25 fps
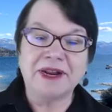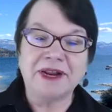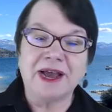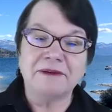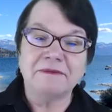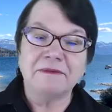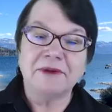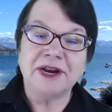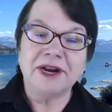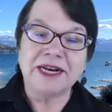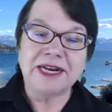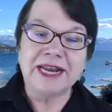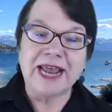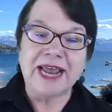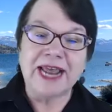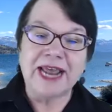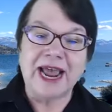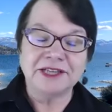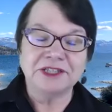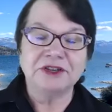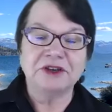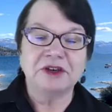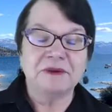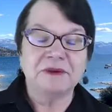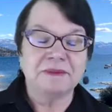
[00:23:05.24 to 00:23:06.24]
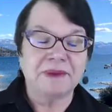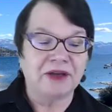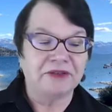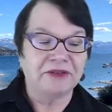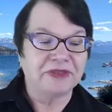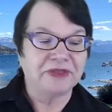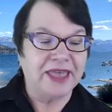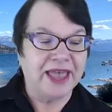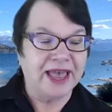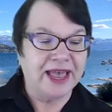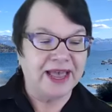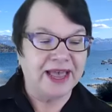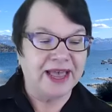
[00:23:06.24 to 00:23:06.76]
frame, and I wanted to
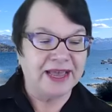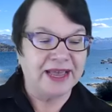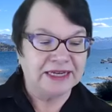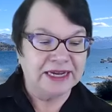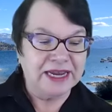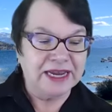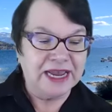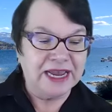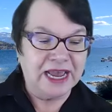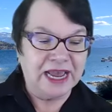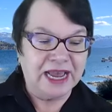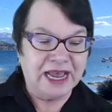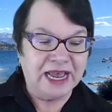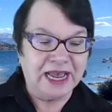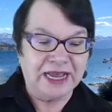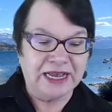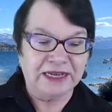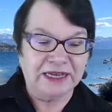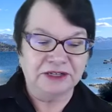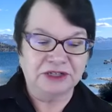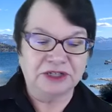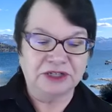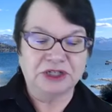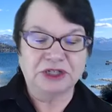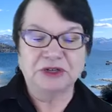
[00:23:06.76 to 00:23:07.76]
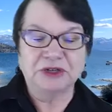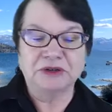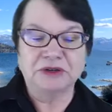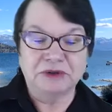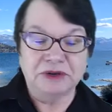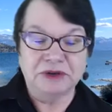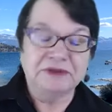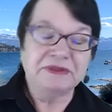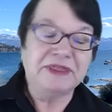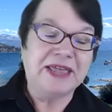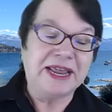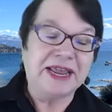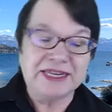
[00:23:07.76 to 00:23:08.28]
ask you about that.
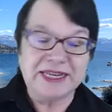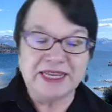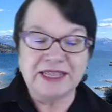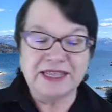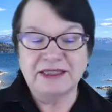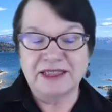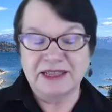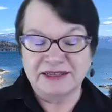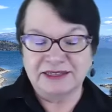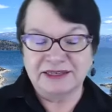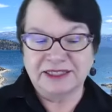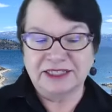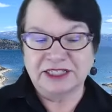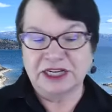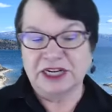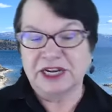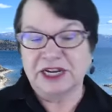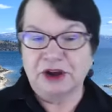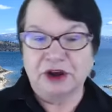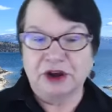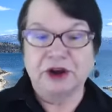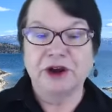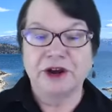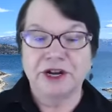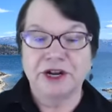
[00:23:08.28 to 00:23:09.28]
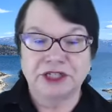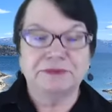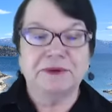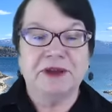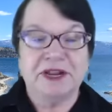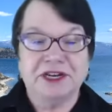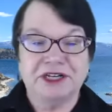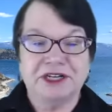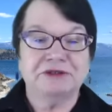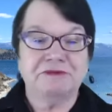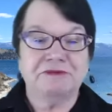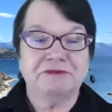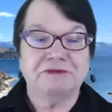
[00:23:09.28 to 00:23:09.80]
They did this to
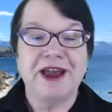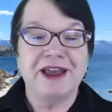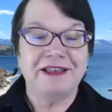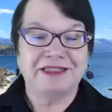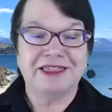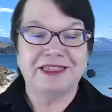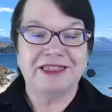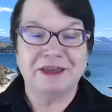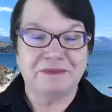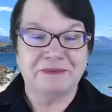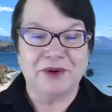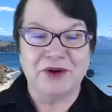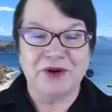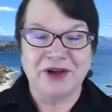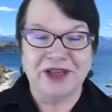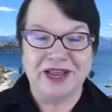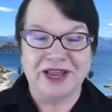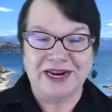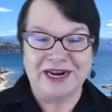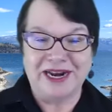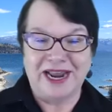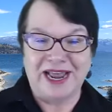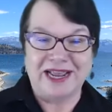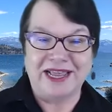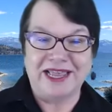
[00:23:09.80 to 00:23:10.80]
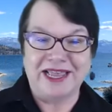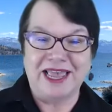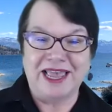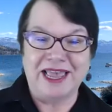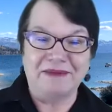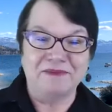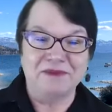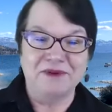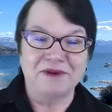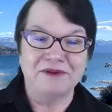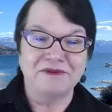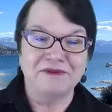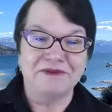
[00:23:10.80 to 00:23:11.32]
encourage me to write the book
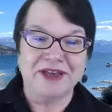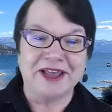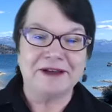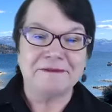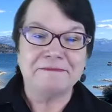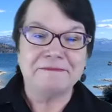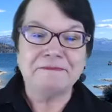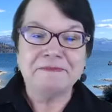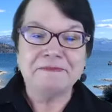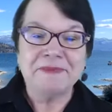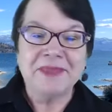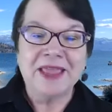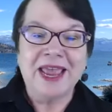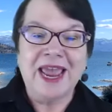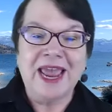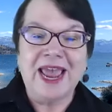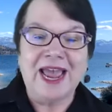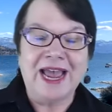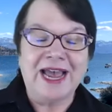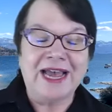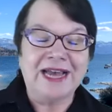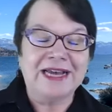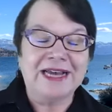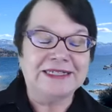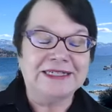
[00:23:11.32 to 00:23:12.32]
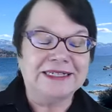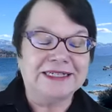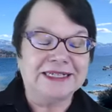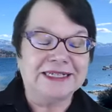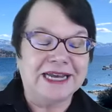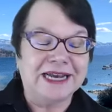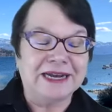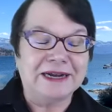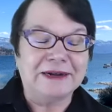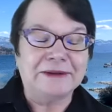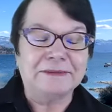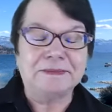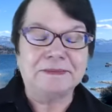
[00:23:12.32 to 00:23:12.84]
and keep moving,
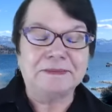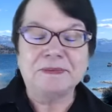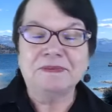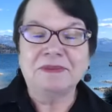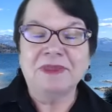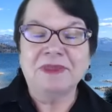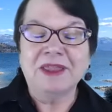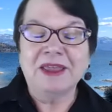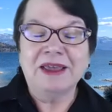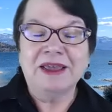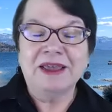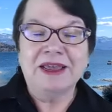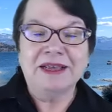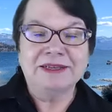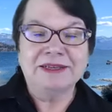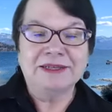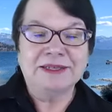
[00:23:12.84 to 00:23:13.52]
and I